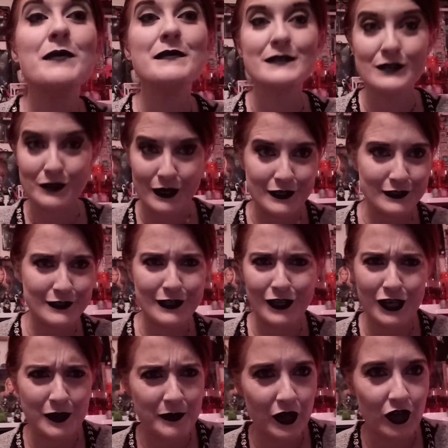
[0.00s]
Missile Crisis,
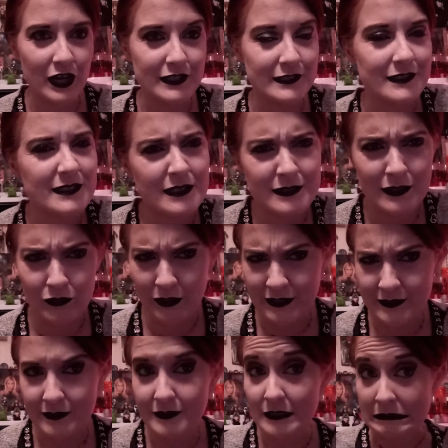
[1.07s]
not Cuban crisis, that's not
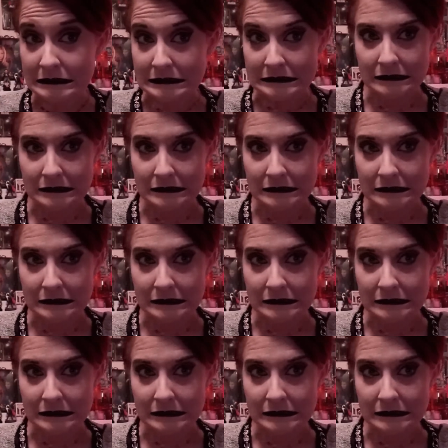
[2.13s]
racist.